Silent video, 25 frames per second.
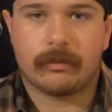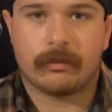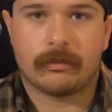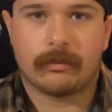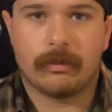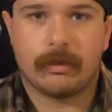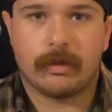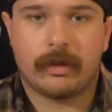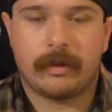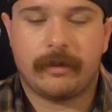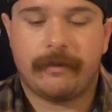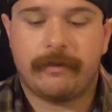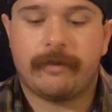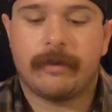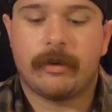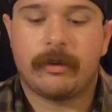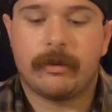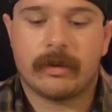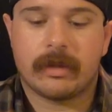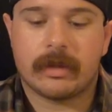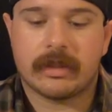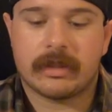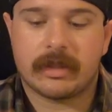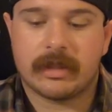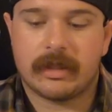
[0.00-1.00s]
really
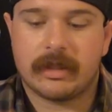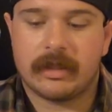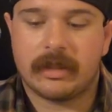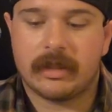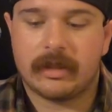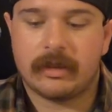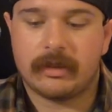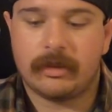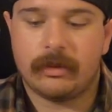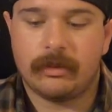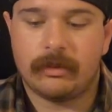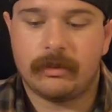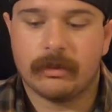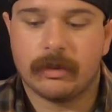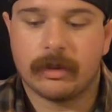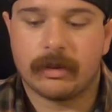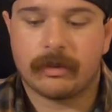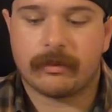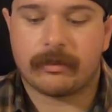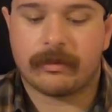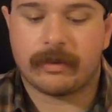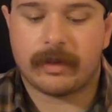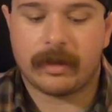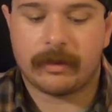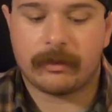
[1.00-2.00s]
focus in and do real
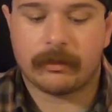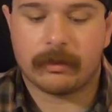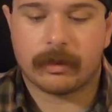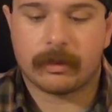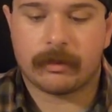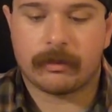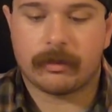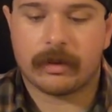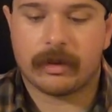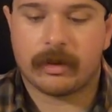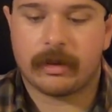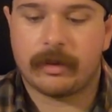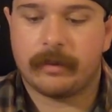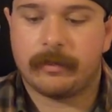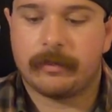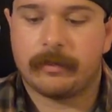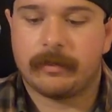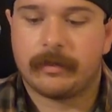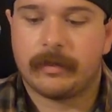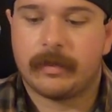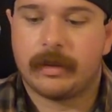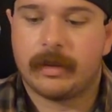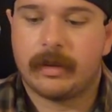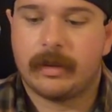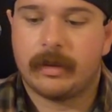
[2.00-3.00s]
fine work with it.
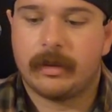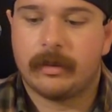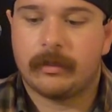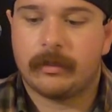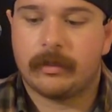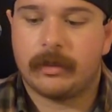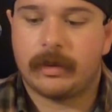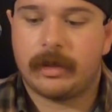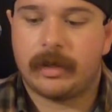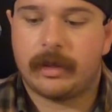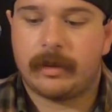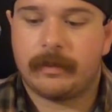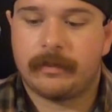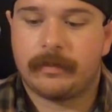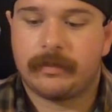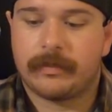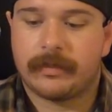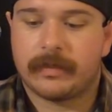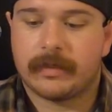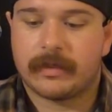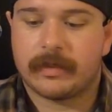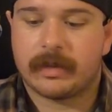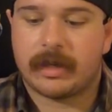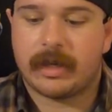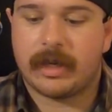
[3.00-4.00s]
But yeah,
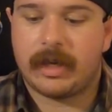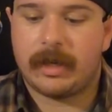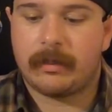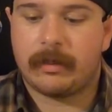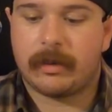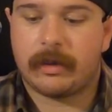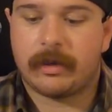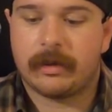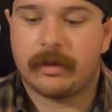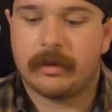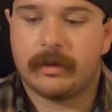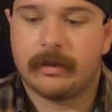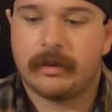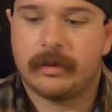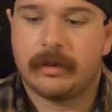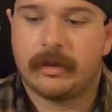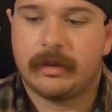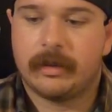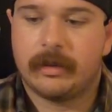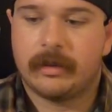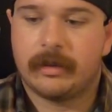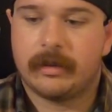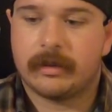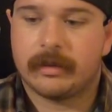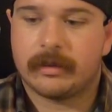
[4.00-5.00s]
K-bar,
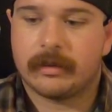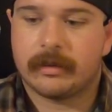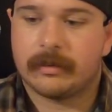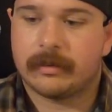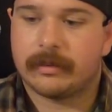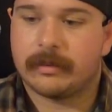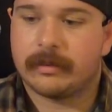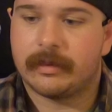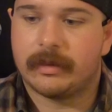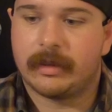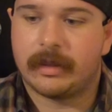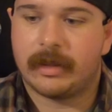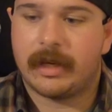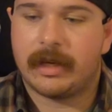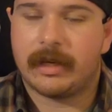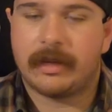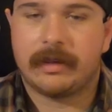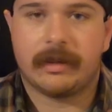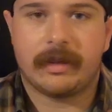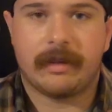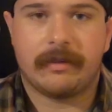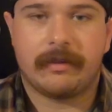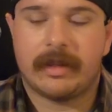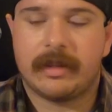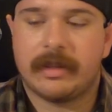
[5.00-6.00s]
again,
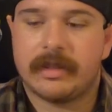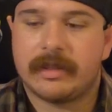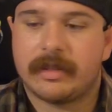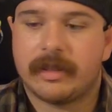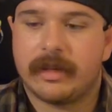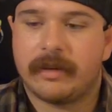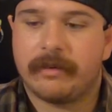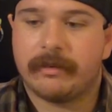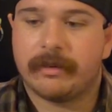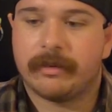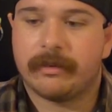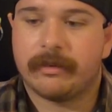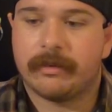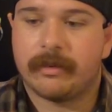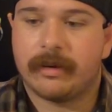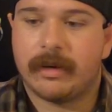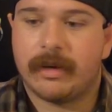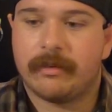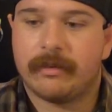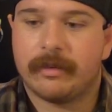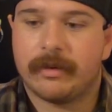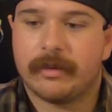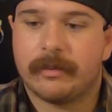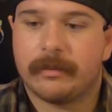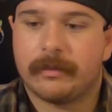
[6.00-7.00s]
I've had this knife for
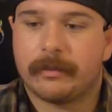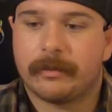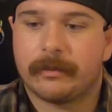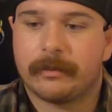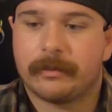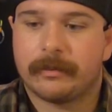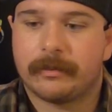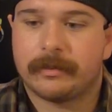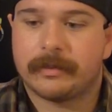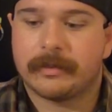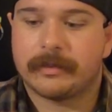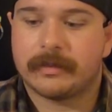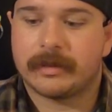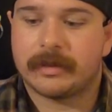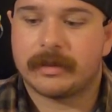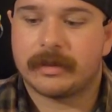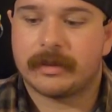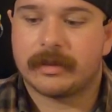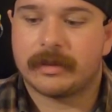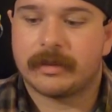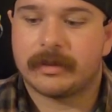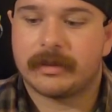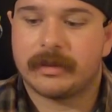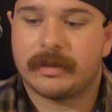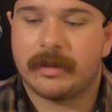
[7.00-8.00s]
forever.
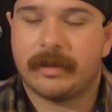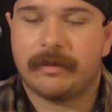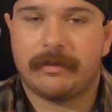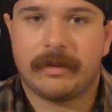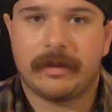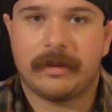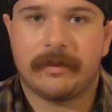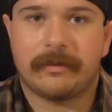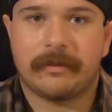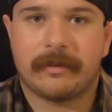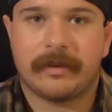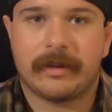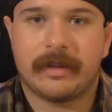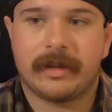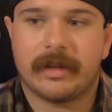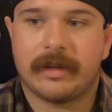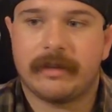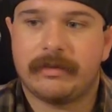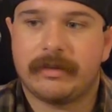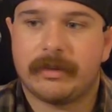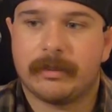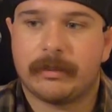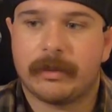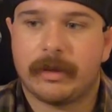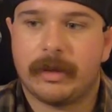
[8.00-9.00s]
It's definitely a fun
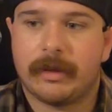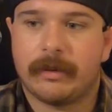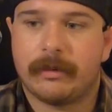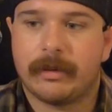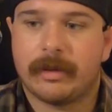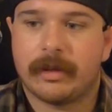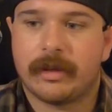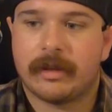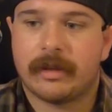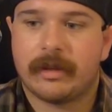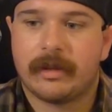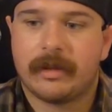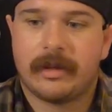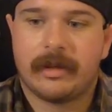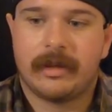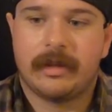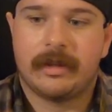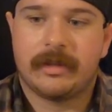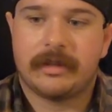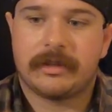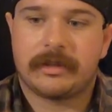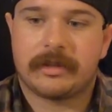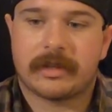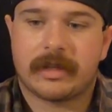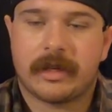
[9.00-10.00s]
knife to play with.
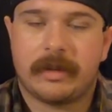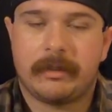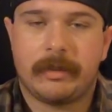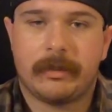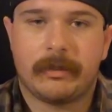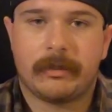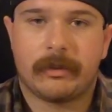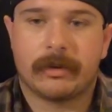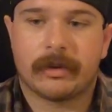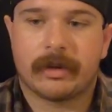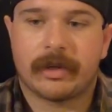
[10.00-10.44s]
Just got to be more